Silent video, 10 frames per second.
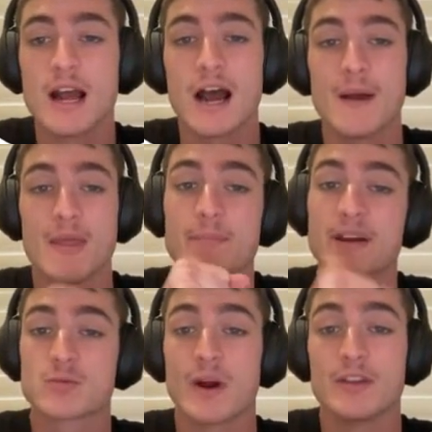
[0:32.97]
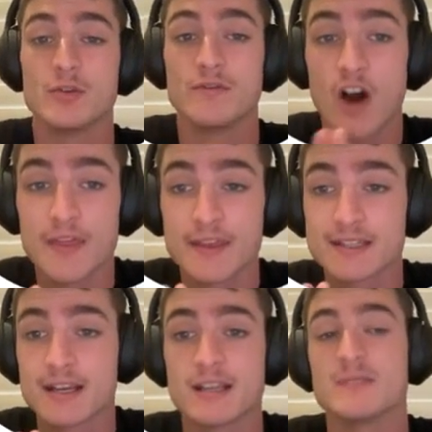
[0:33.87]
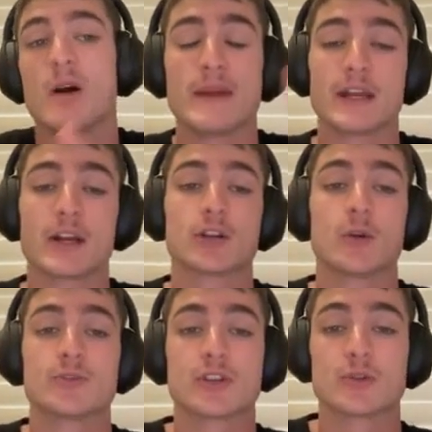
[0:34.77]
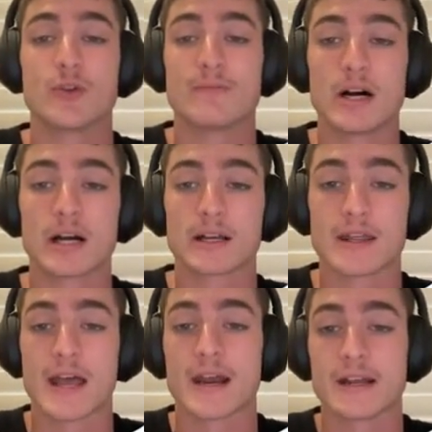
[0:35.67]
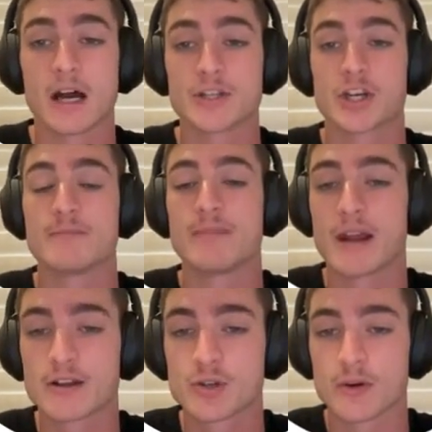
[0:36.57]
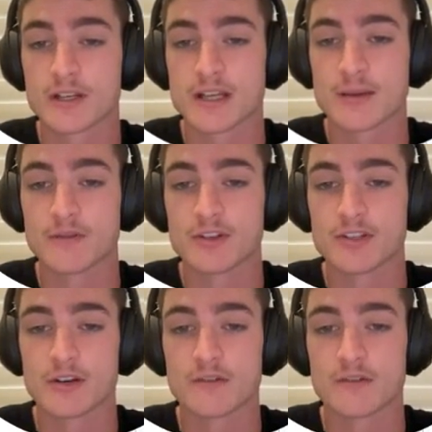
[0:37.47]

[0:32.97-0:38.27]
And the best way that you find this is by being closer to the market than a larger competitor. So an example of this is